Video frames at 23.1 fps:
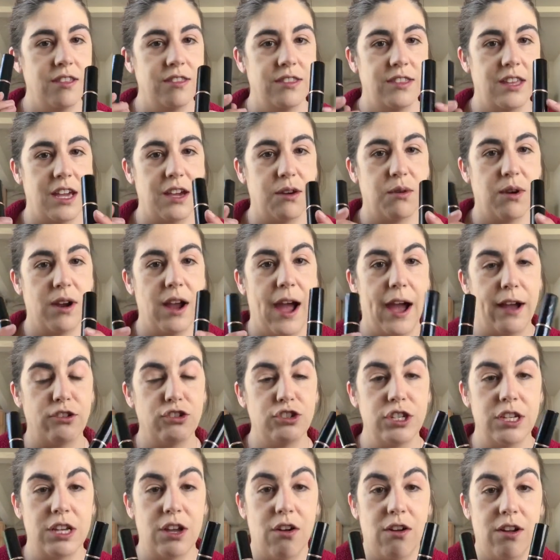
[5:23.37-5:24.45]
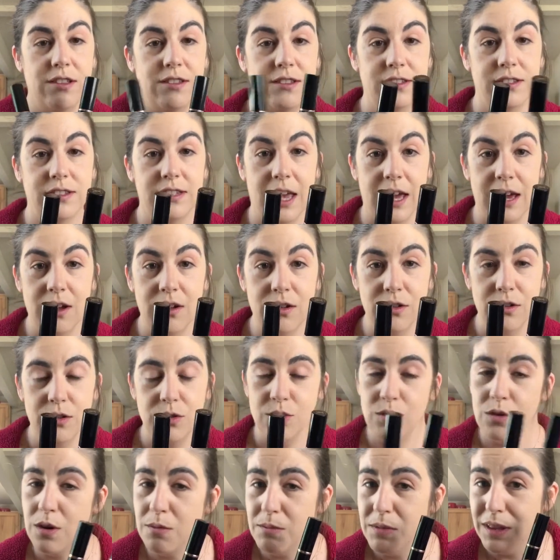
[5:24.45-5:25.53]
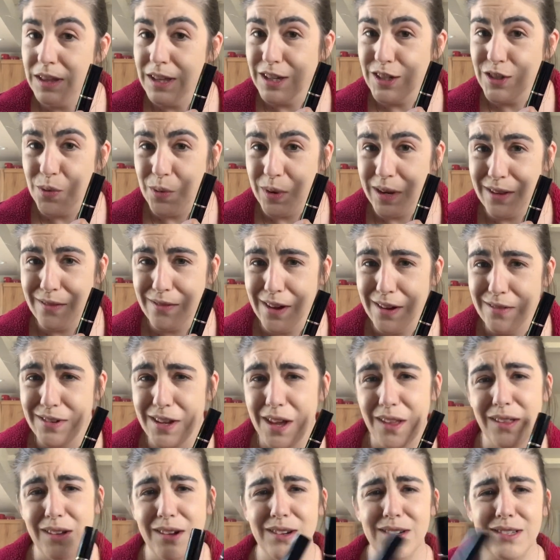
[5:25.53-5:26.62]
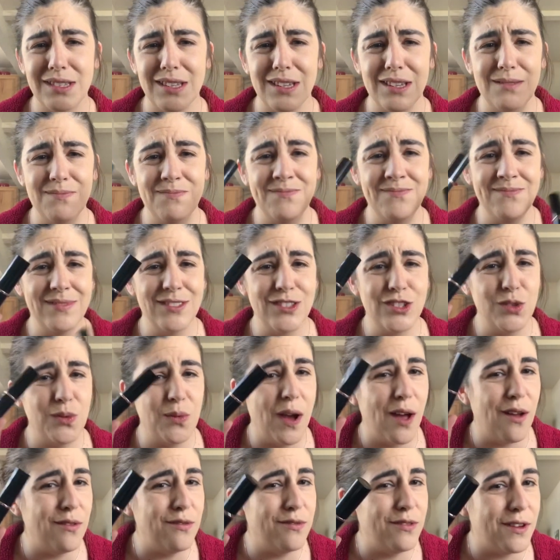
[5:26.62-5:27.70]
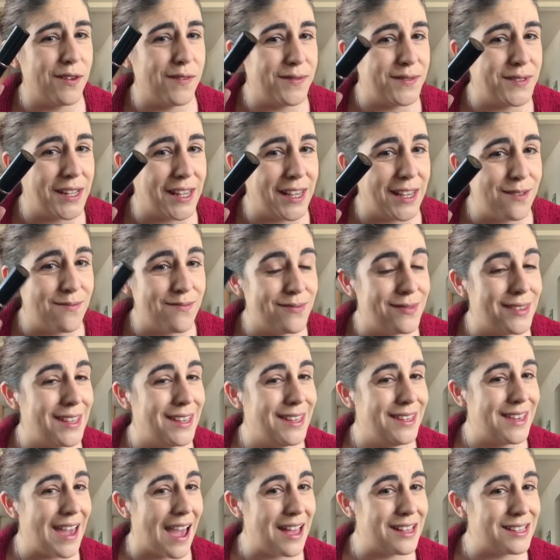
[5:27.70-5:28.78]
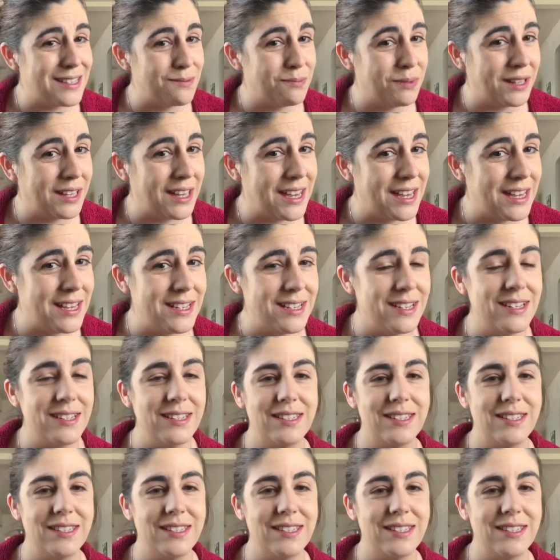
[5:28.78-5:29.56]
They were actually on sale, normally $25, $12.50. Yes, please.